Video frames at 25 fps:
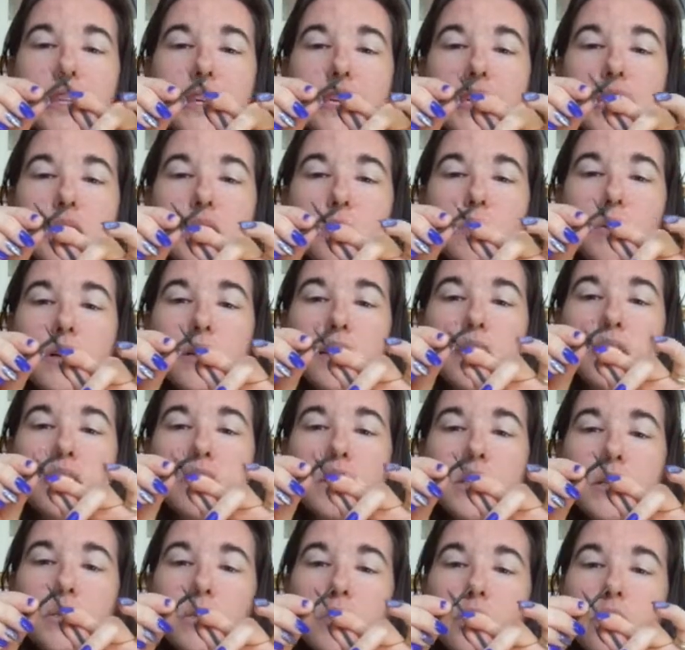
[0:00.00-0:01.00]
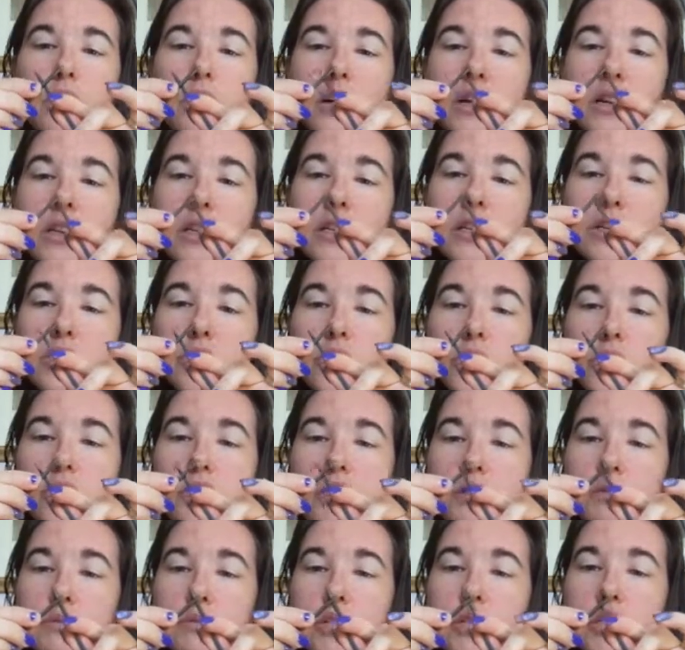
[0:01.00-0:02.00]
These ones, when I
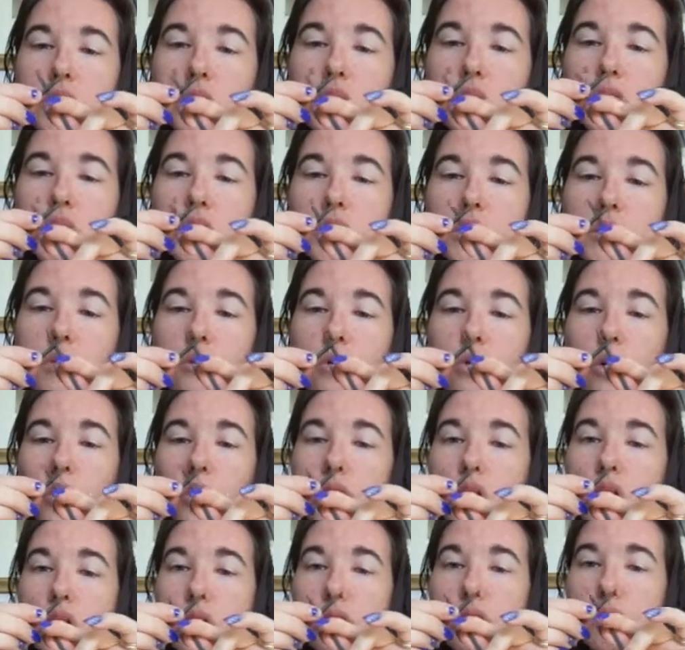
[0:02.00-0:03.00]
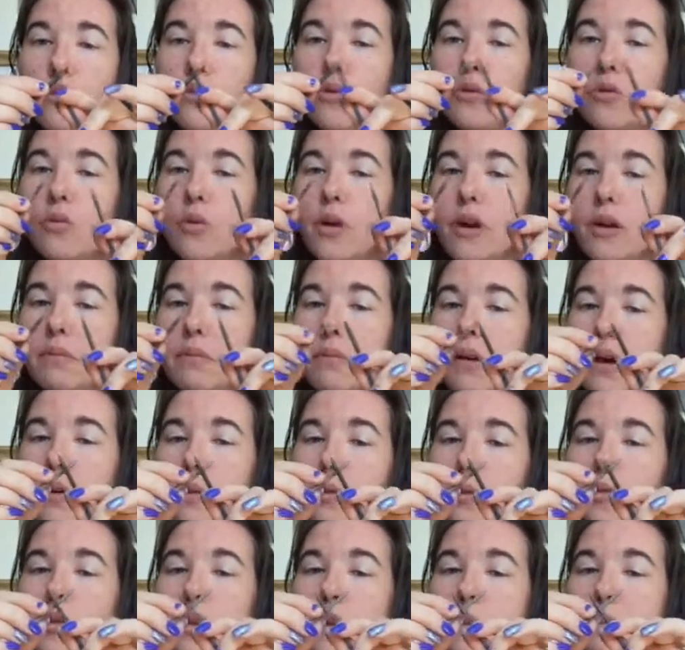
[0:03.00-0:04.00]
use them to swatch for one of
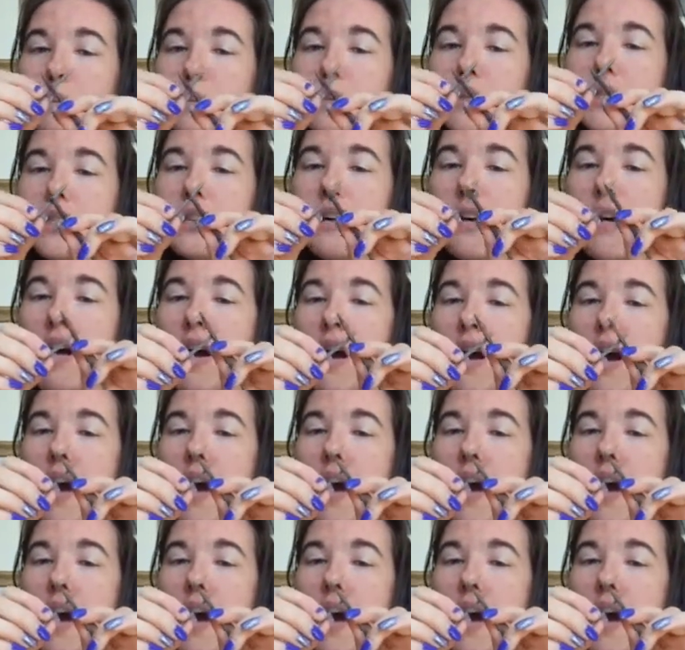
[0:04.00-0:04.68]
my whips,